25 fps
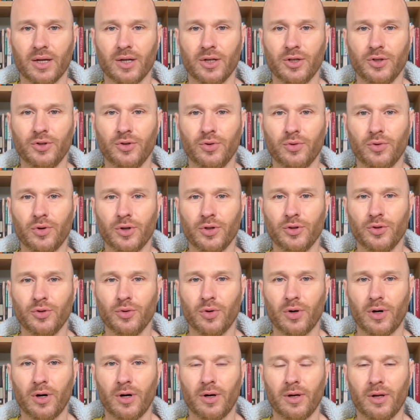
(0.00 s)

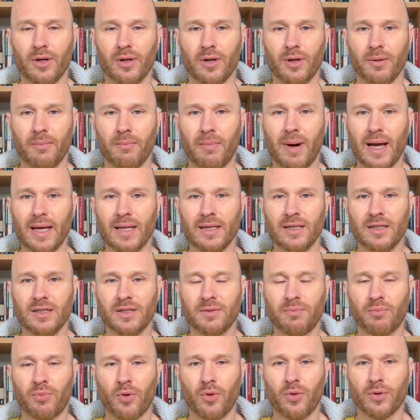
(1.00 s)
Your mind
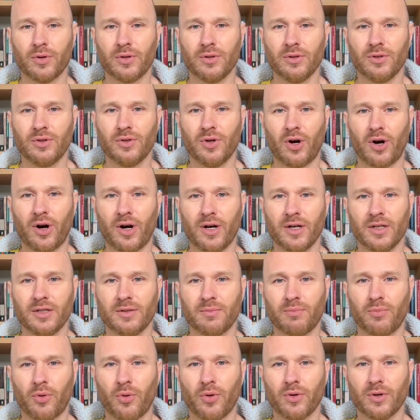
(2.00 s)
is broadened, your heart
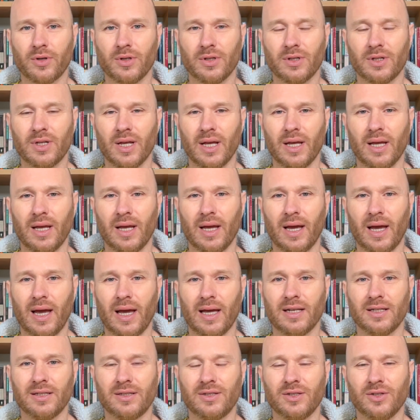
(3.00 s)
is broadened,
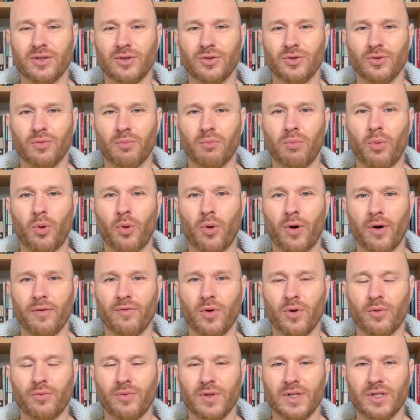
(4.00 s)
and more
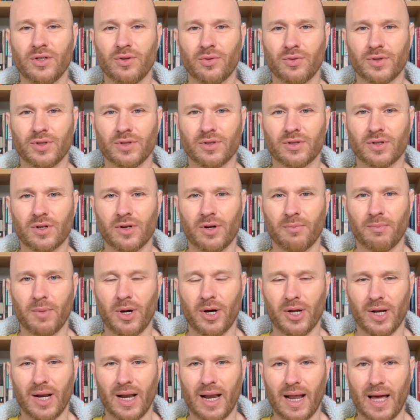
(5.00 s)
of your resources come
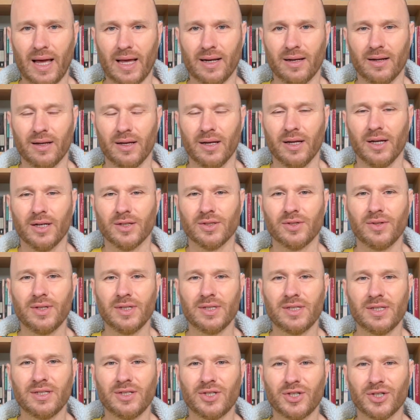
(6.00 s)
online. So
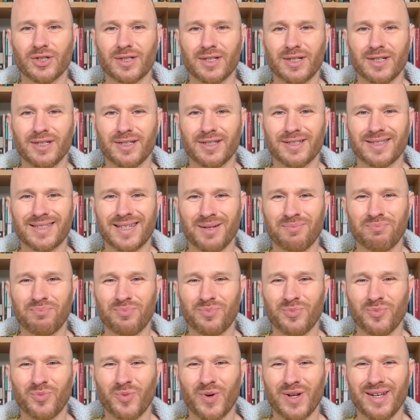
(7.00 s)
this is just a little
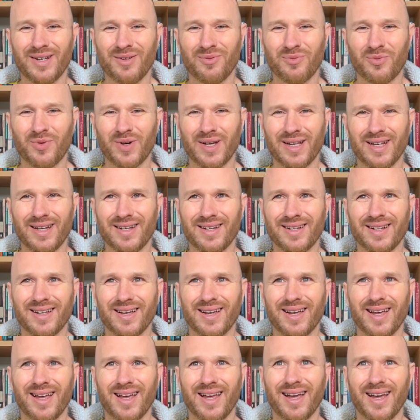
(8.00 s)
tip
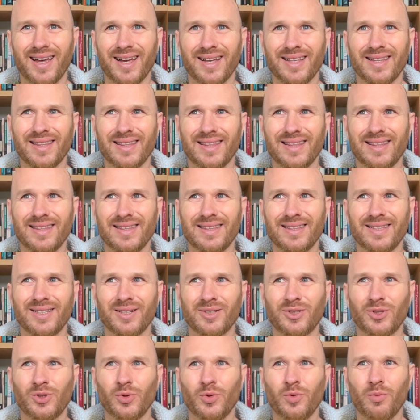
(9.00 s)
when
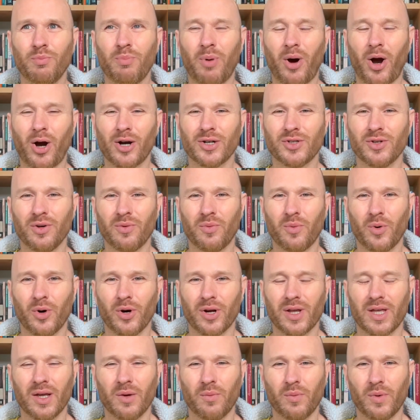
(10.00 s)
the two parts you're
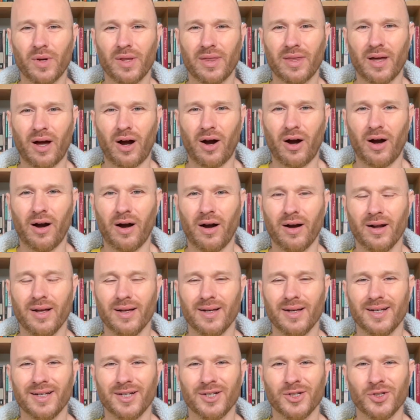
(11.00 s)
working with are
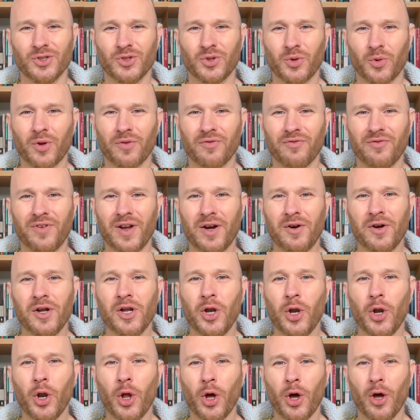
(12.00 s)
sort of very
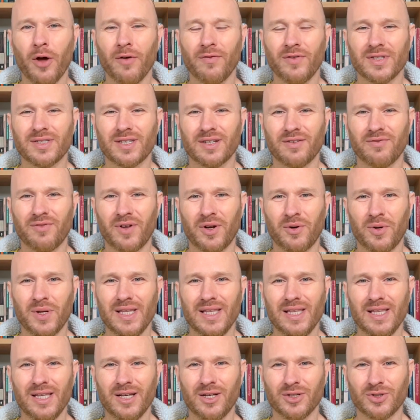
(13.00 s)
nervous and very
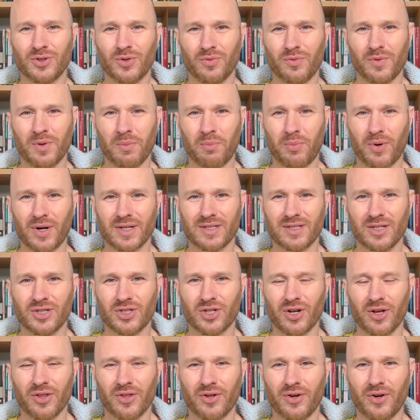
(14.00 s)
eager to repress
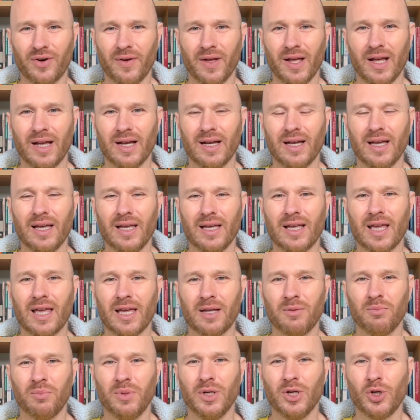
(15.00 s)
each other. It
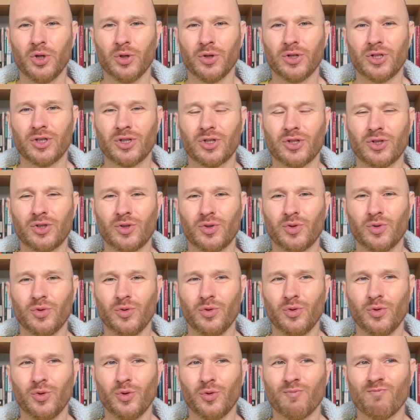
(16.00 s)
can be good
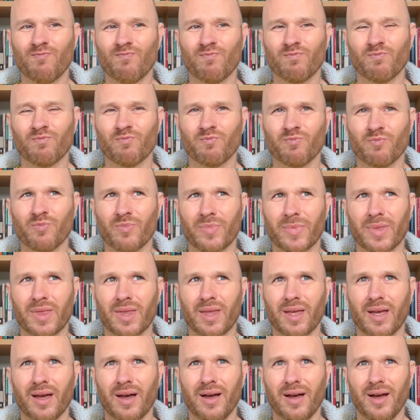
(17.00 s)
to
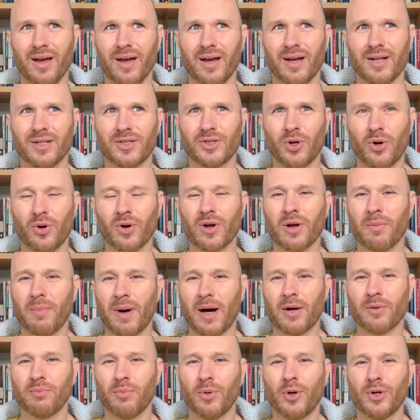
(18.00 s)
talk
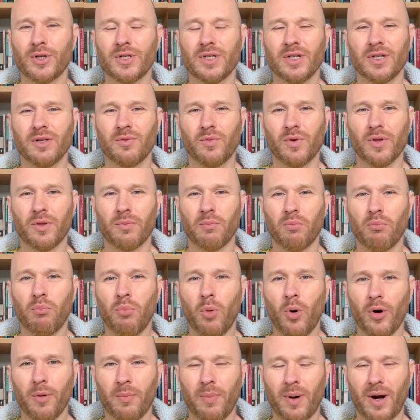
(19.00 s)
about merging with
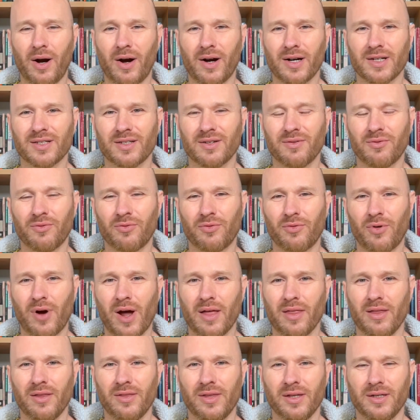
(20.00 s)
more parts
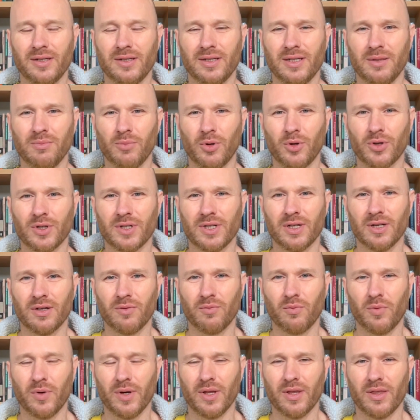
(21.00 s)
rather than
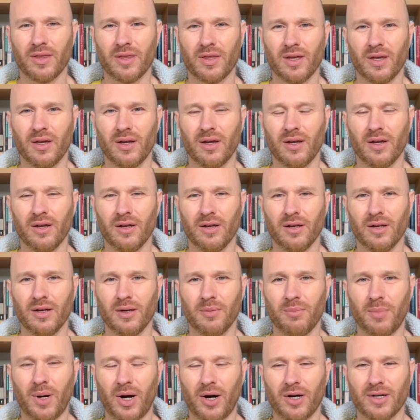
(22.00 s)
demerging with
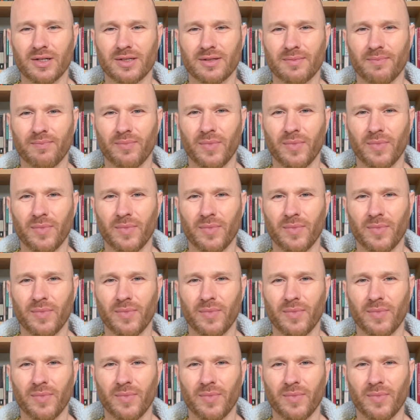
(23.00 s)
parts.